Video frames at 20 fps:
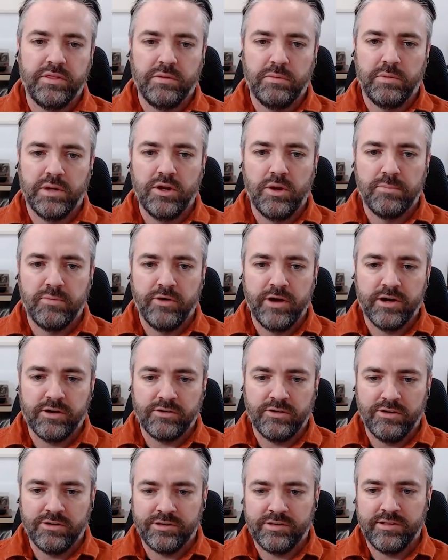We operate
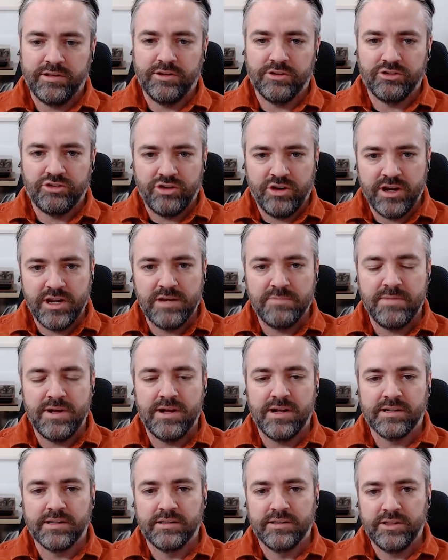across the Australian market, the